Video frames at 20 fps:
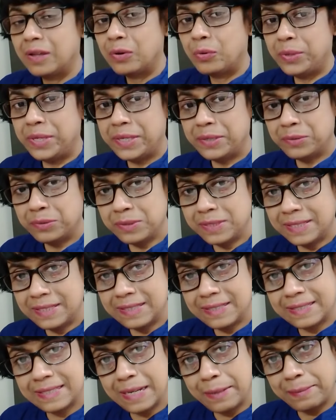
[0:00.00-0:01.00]
We use
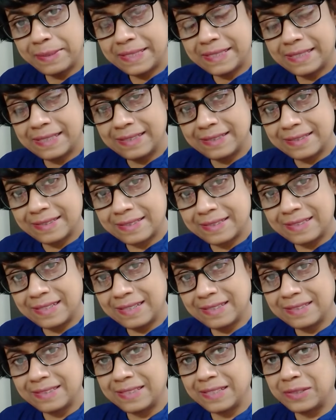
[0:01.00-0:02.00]
this grammatical
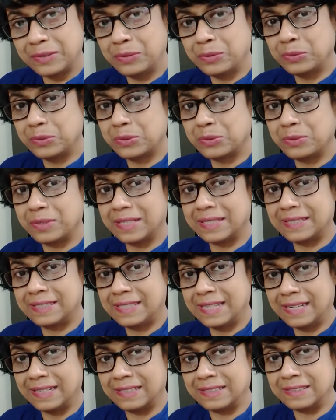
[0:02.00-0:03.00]
structure no sooner
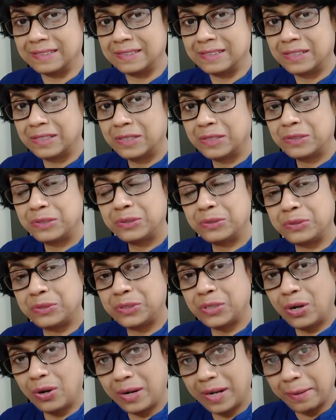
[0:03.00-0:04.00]
than to
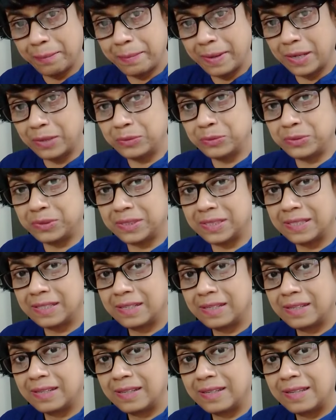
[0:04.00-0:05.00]
talk about
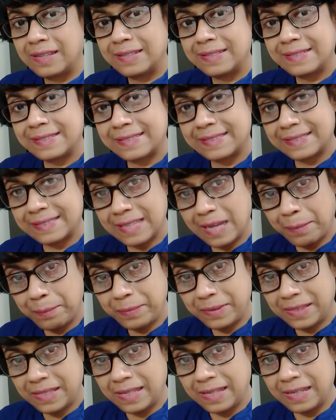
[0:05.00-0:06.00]

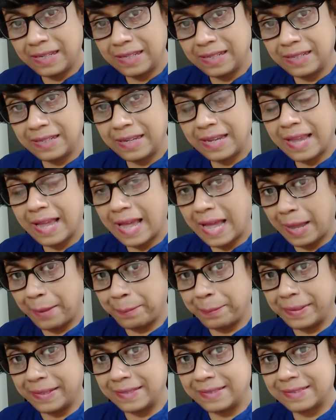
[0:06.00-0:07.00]
something
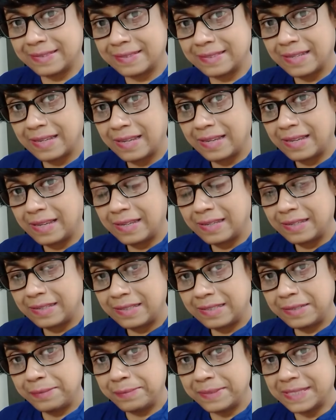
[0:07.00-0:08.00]
happens
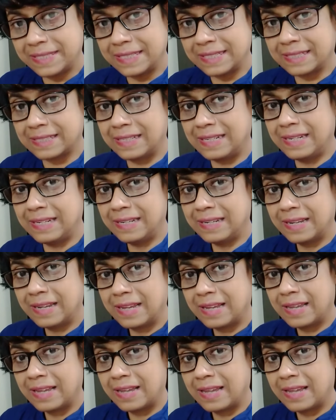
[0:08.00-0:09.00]
immediately
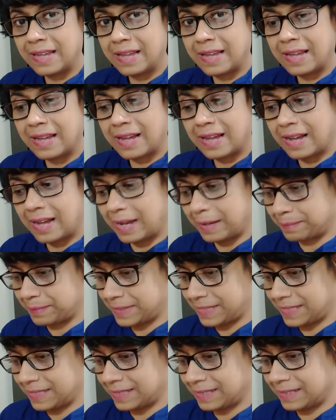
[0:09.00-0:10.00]

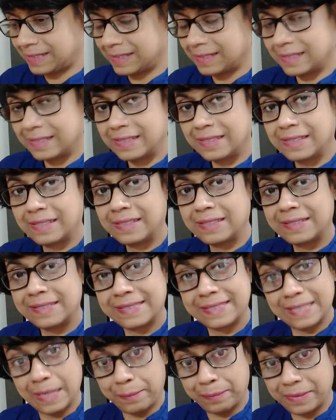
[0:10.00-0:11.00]
after
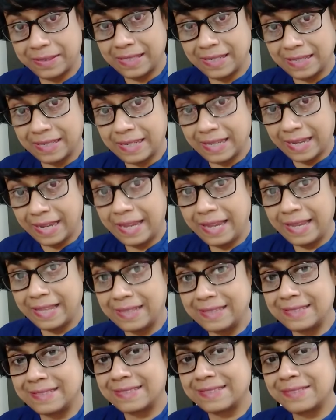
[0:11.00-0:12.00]
something
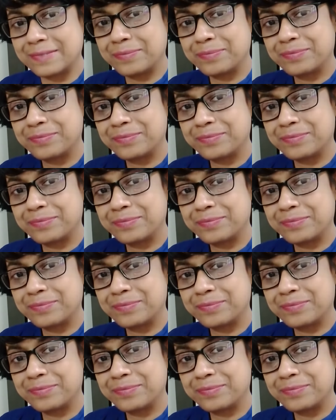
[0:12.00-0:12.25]
else.